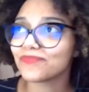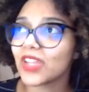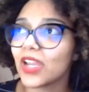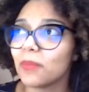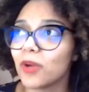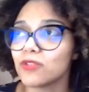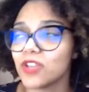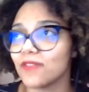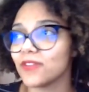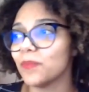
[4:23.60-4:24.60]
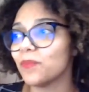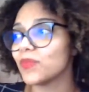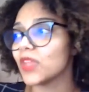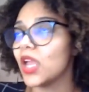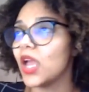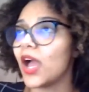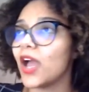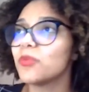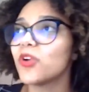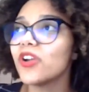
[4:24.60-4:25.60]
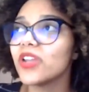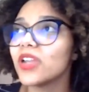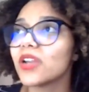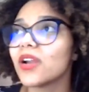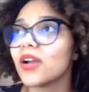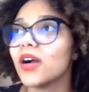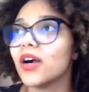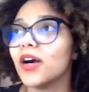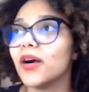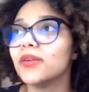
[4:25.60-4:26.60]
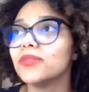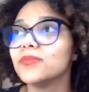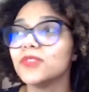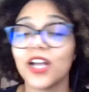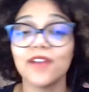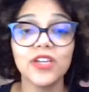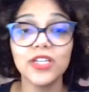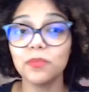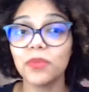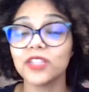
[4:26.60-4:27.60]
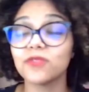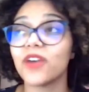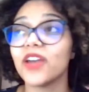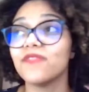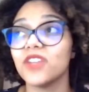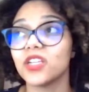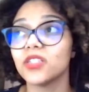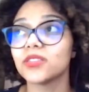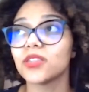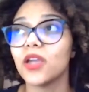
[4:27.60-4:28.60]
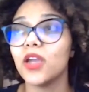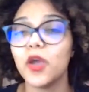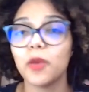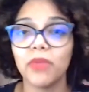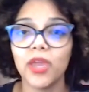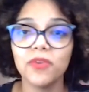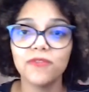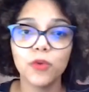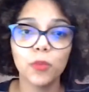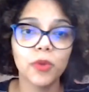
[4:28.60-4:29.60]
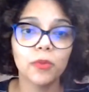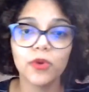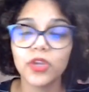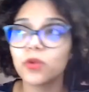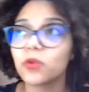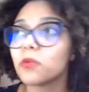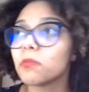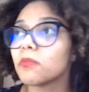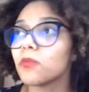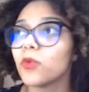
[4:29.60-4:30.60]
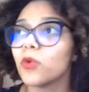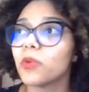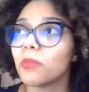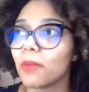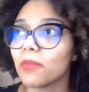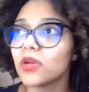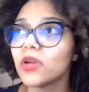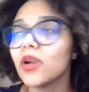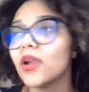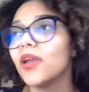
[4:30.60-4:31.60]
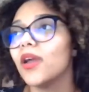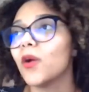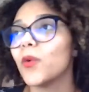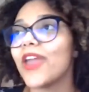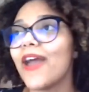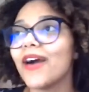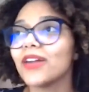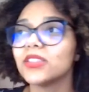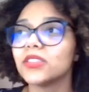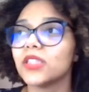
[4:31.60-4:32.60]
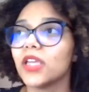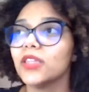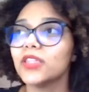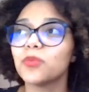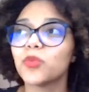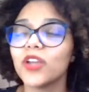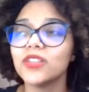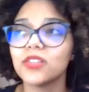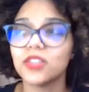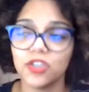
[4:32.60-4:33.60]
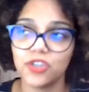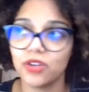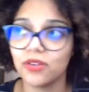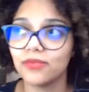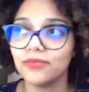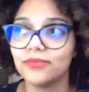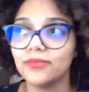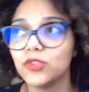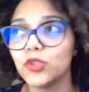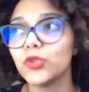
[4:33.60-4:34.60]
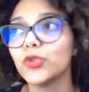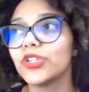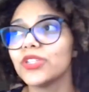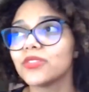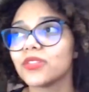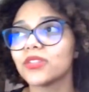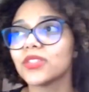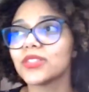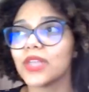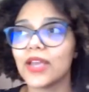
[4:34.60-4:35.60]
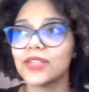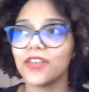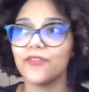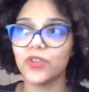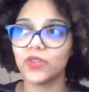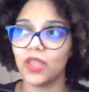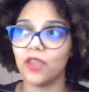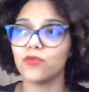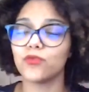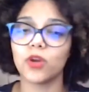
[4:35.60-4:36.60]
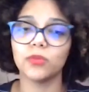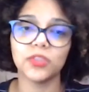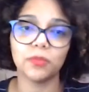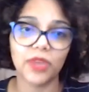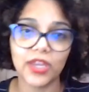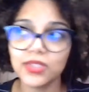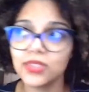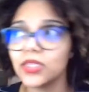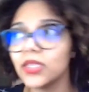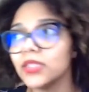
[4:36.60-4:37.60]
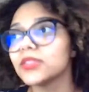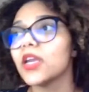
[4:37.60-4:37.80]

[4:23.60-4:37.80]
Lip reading: about Java. I brought here Java in the past 5 years. Maybe a few people here will remember. We had the Enterprise Edition to standardize everything from dependencies,